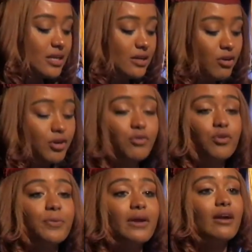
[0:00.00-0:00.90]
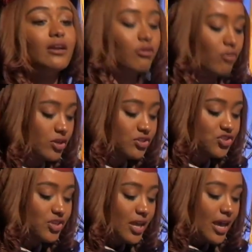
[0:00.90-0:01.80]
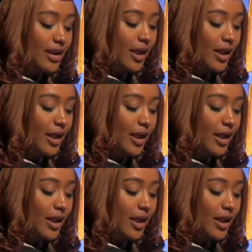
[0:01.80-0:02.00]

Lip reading: in our group here at La Roche, and I